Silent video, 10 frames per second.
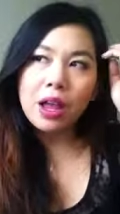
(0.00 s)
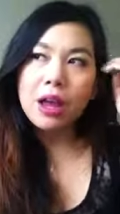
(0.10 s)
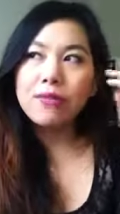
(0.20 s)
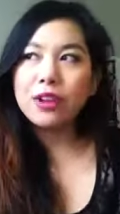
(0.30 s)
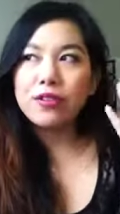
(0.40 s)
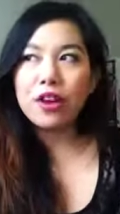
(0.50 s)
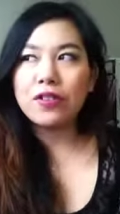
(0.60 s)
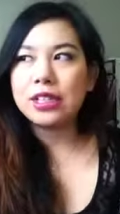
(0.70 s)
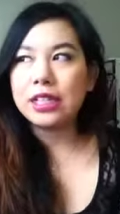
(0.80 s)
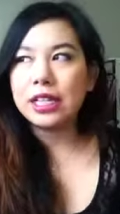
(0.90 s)
I've lived
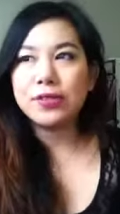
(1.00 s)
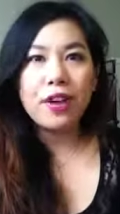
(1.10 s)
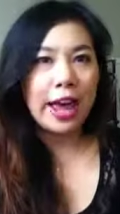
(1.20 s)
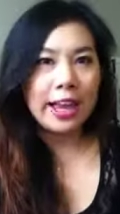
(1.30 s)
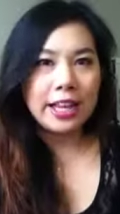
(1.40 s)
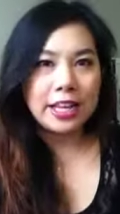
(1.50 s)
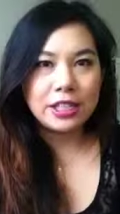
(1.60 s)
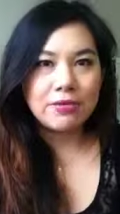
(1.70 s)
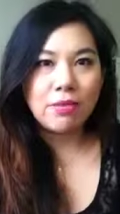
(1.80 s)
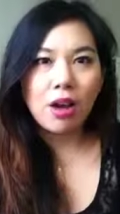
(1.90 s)
overseas for eight
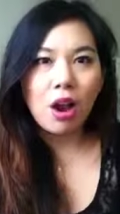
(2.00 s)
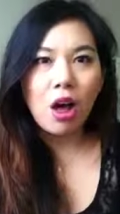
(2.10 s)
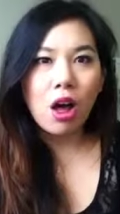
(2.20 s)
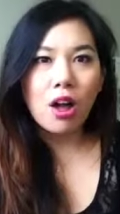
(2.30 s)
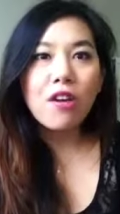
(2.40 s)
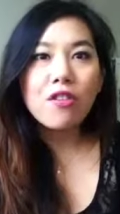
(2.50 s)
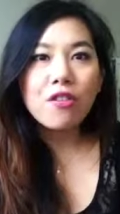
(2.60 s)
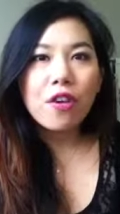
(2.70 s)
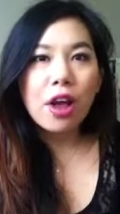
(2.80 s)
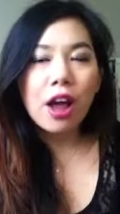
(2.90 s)
years of my life.
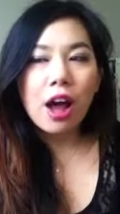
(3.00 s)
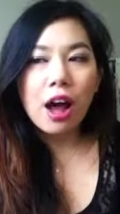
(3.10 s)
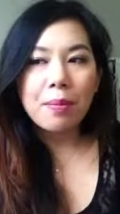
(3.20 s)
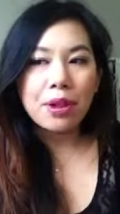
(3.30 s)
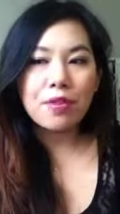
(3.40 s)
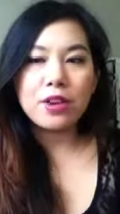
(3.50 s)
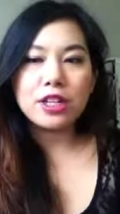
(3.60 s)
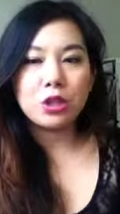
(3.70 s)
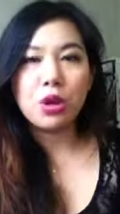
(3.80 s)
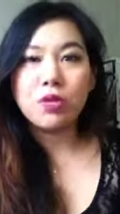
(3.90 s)
Um, in the
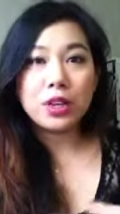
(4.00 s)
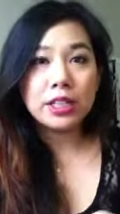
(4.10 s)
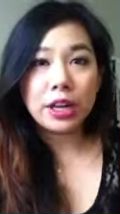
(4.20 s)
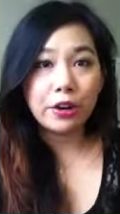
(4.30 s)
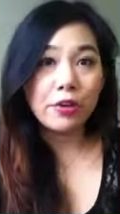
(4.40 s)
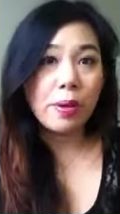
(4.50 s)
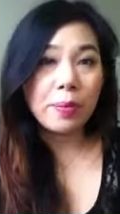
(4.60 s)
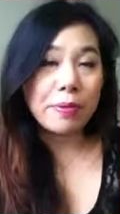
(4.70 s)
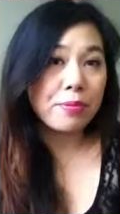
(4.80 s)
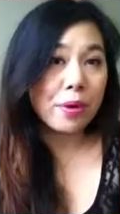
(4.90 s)
first 12 years, I grew
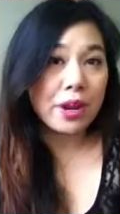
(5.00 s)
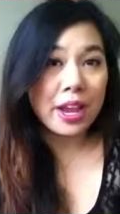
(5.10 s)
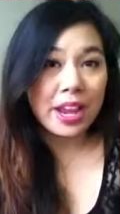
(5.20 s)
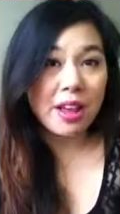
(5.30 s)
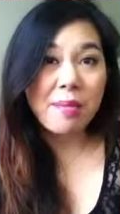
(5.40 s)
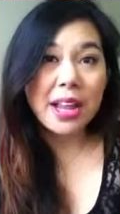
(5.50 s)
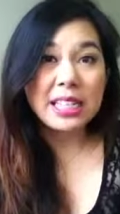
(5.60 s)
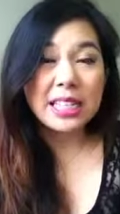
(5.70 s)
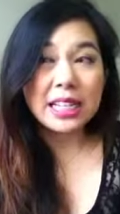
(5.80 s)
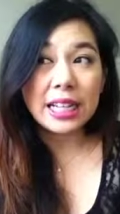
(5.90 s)
up and bred here,
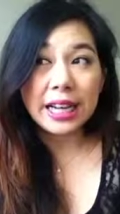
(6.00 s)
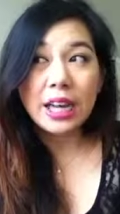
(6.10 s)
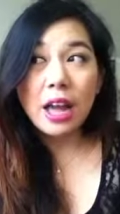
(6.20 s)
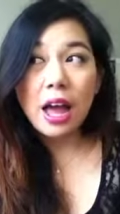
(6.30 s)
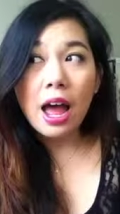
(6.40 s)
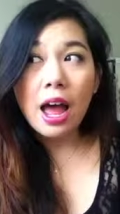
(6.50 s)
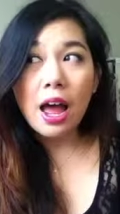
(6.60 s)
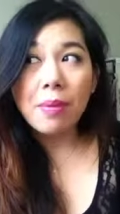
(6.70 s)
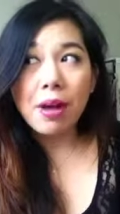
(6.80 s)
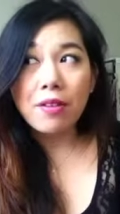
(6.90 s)
basically.
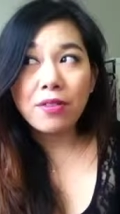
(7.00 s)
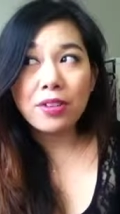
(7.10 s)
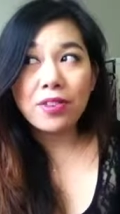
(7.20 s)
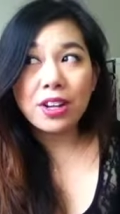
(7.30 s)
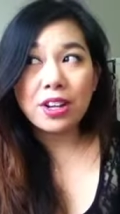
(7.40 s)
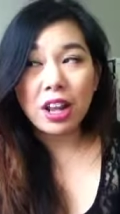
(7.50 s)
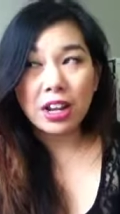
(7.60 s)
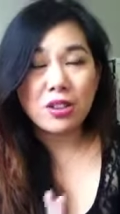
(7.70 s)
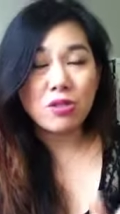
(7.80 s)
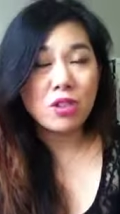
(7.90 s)
Um, I've lived in,
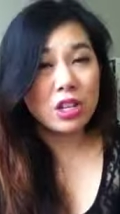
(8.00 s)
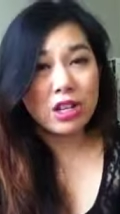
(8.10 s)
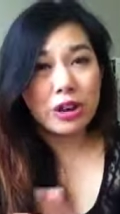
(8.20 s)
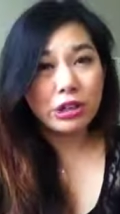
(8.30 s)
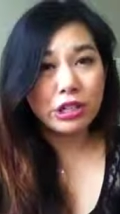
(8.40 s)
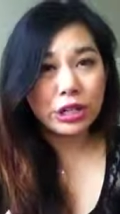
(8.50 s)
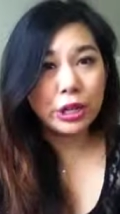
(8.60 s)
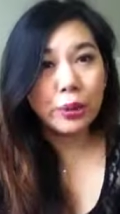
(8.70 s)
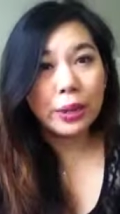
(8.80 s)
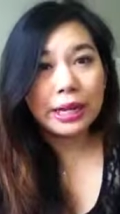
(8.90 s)
like, Northern Territory
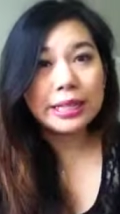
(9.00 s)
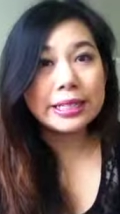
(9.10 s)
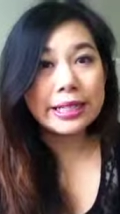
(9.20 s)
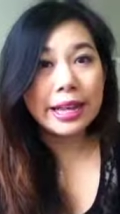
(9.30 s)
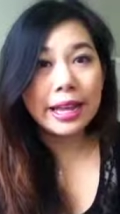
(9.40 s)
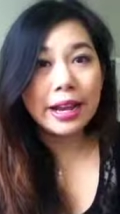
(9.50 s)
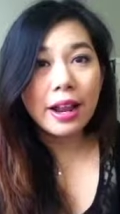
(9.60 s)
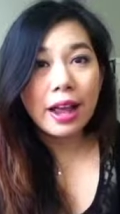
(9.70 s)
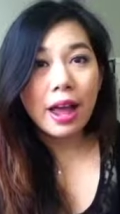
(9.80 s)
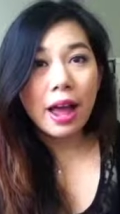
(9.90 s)
and
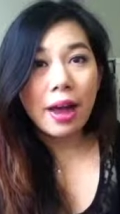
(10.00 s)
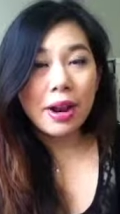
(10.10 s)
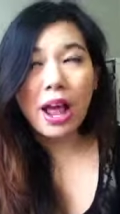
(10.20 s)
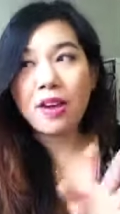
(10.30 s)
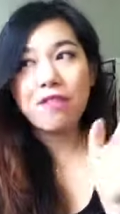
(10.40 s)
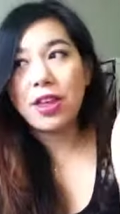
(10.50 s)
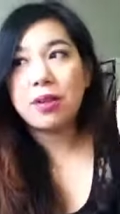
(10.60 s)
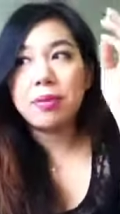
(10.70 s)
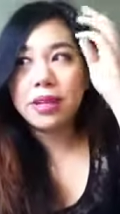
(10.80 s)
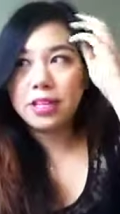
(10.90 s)
Queensland. And I have
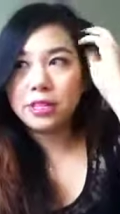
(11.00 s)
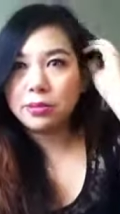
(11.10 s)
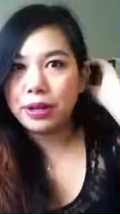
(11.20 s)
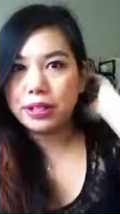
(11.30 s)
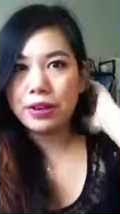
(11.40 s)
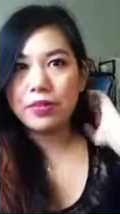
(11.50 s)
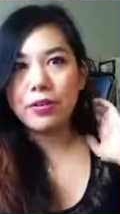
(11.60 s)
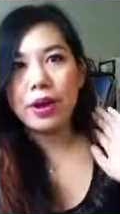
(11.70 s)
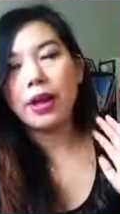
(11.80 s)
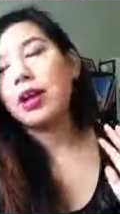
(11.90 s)
family dispersed
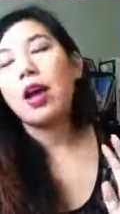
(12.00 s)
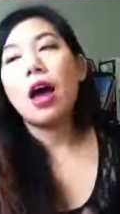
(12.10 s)
everywhere.